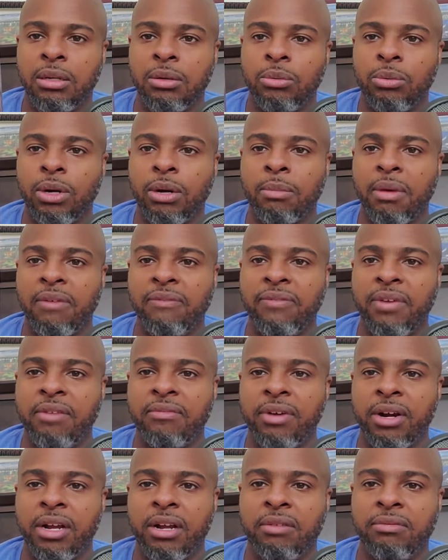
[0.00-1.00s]
One of my
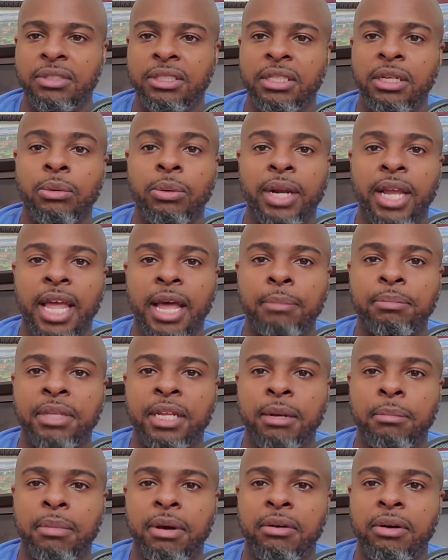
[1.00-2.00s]
favorite covers there with
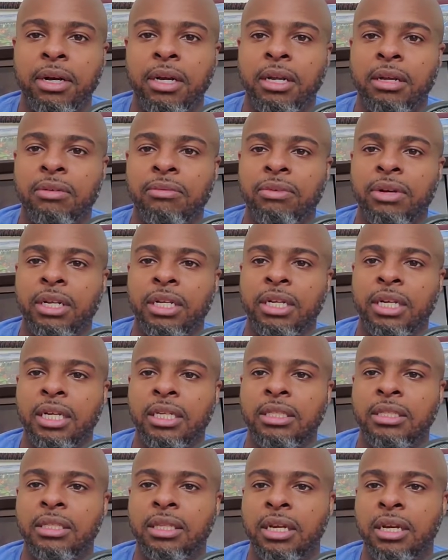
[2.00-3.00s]
Captain America. Really
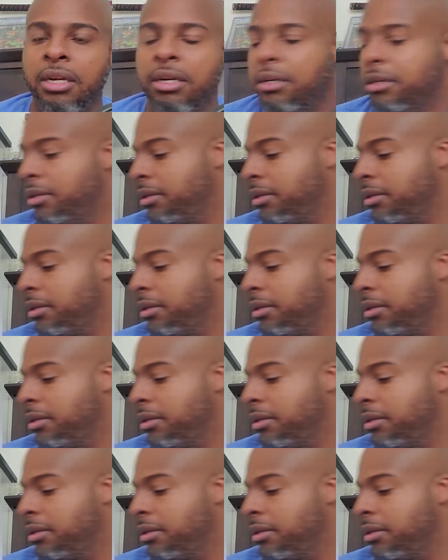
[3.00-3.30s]
nice there.